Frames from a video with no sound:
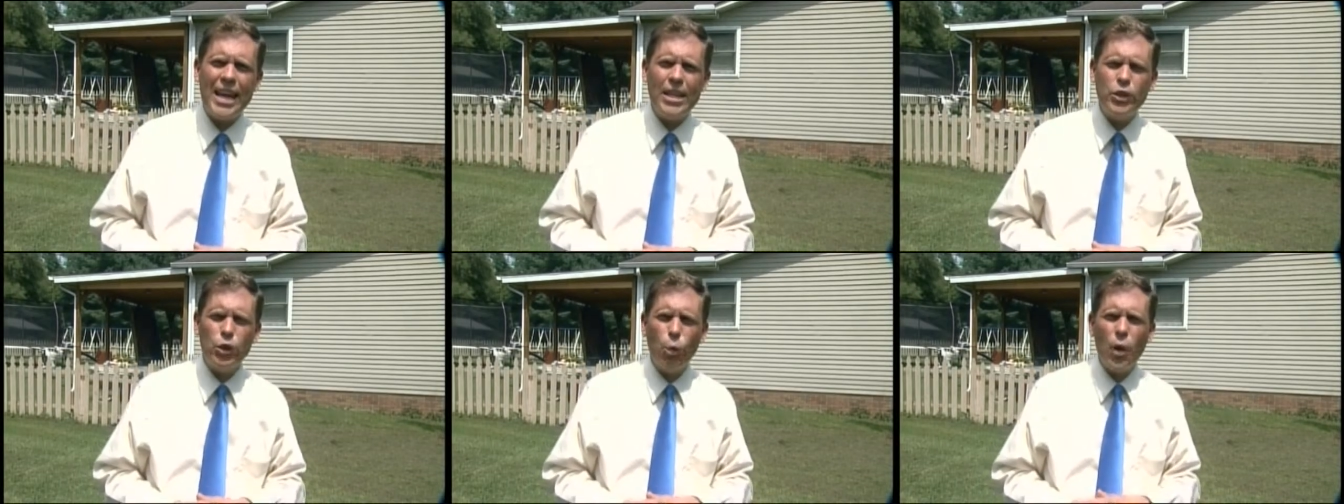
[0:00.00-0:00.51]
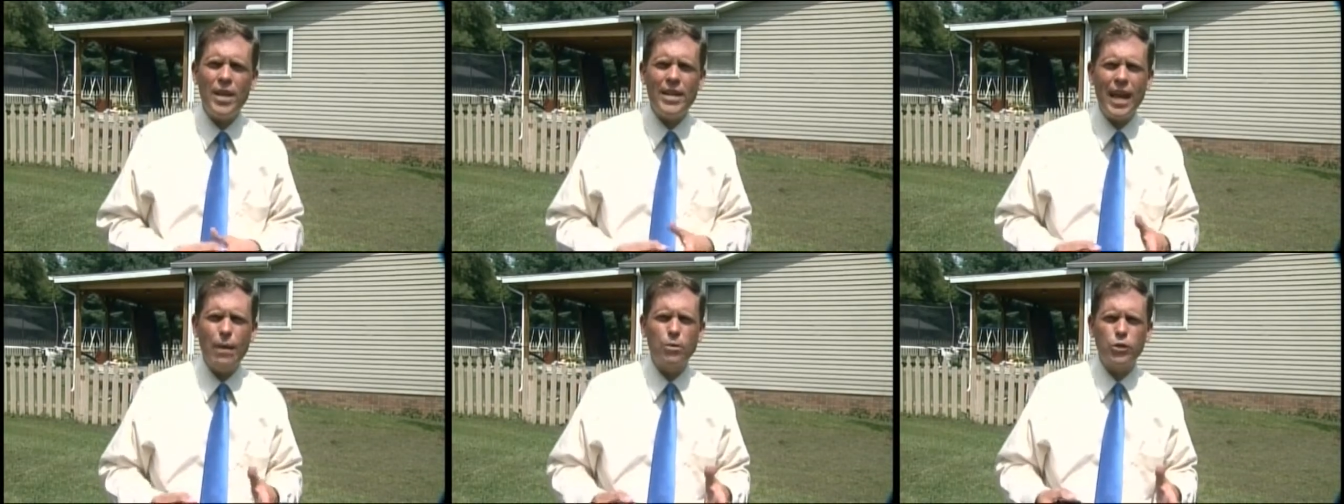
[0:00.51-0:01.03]
end to what
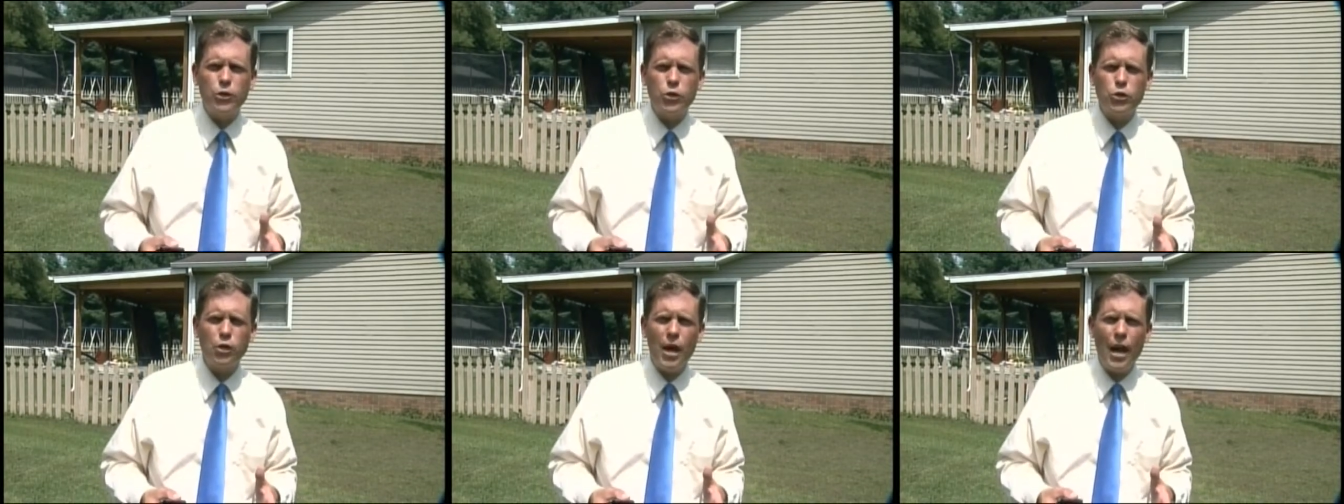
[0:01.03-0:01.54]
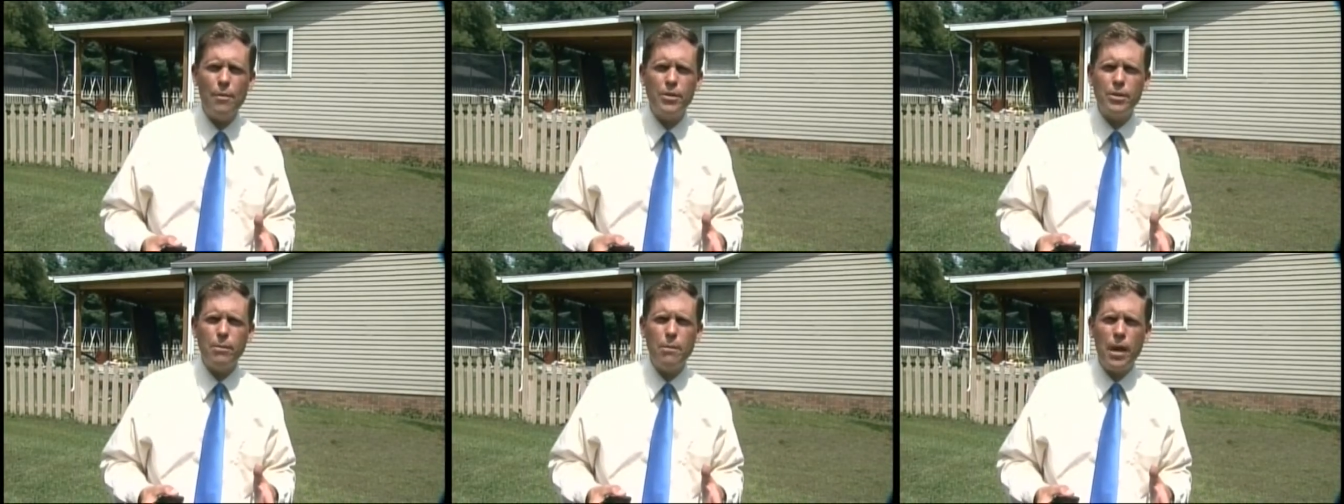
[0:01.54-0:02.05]
neighbors describe
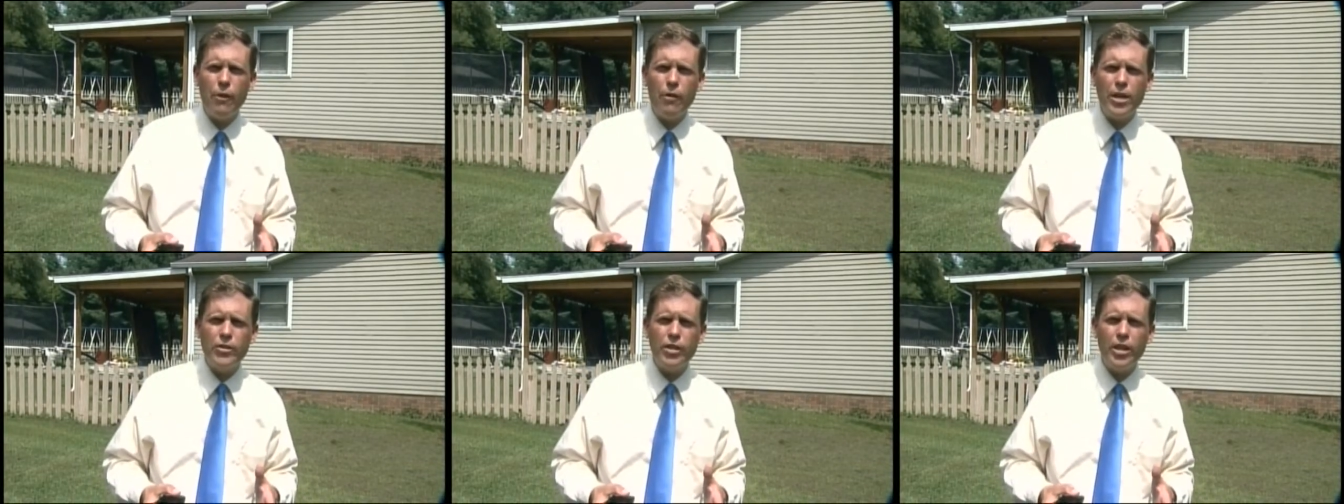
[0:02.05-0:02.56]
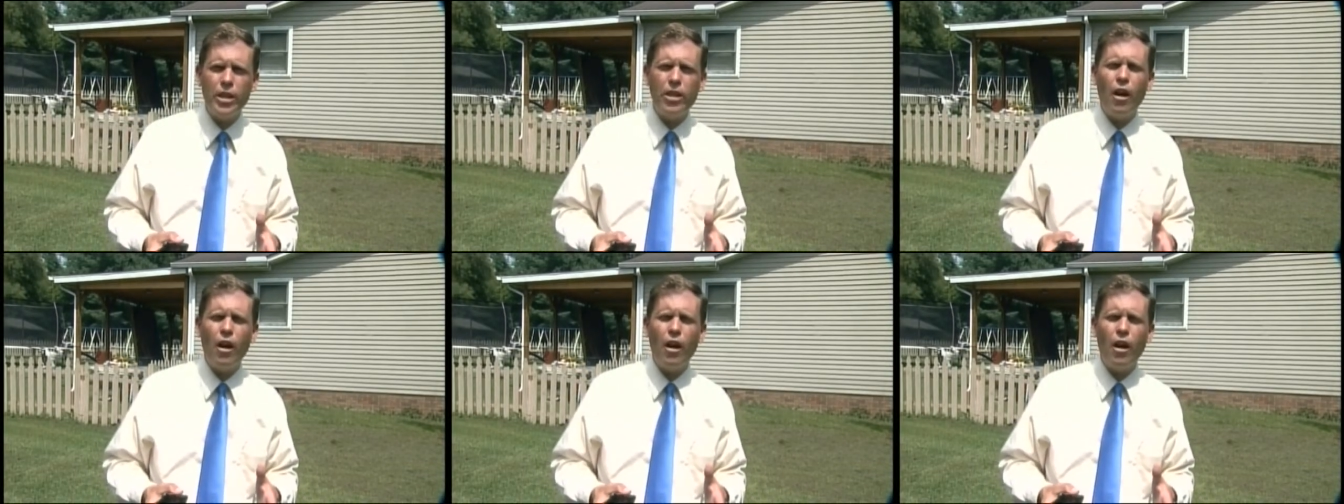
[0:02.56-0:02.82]
as a marriage that had